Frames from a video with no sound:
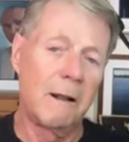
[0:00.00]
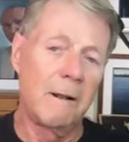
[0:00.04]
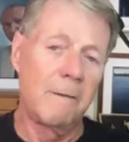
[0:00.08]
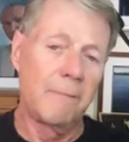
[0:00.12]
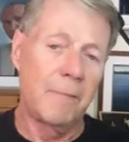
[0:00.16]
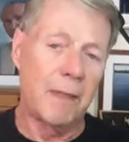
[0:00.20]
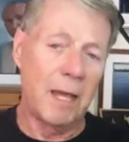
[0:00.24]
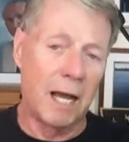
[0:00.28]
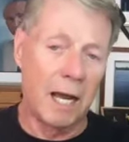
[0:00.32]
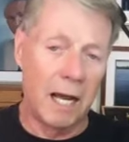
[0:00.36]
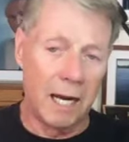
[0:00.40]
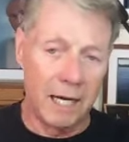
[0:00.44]

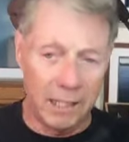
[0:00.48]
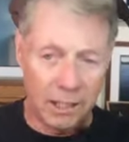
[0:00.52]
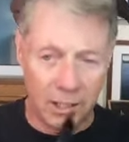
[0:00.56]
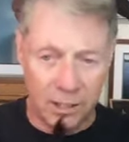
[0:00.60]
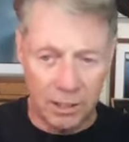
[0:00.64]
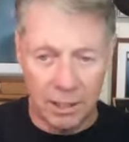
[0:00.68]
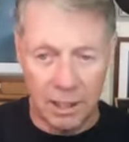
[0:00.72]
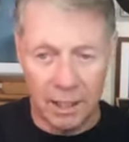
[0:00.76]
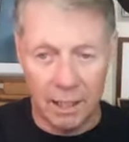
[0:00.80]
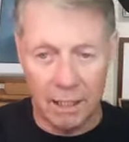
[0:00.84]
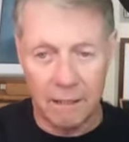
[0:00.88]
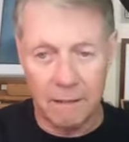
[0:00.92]
I
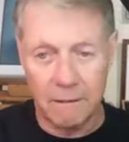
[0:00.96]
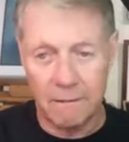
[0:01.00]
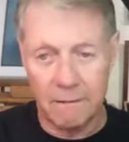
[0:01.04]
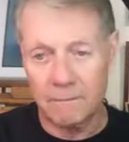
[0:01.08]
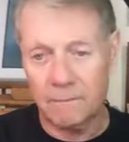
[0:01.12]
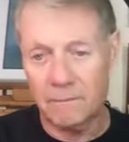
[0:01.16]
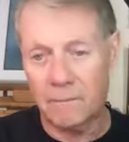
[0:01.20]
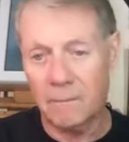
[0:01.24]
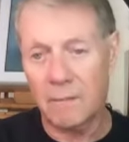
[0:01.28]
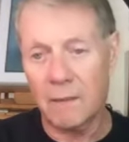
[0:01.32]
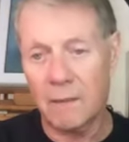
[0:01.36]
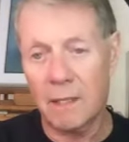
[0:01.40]
think
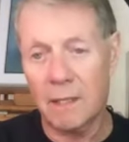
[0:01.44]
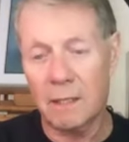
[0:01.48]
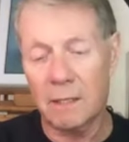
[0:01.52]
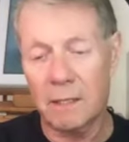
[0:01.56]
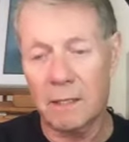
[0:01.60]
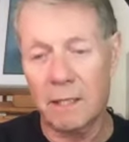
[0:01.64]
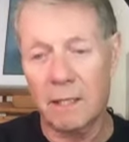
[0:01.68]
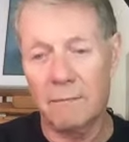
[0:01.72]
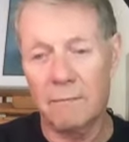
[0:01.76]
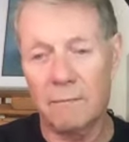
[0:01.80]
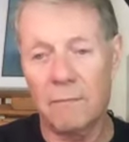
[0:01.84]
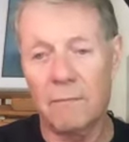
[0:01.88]

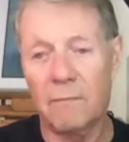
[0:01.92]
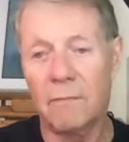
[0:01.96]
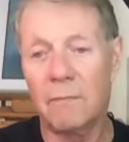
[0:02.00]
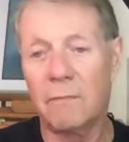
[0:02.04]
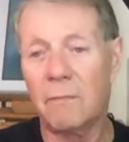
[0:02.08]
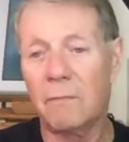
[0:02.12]
that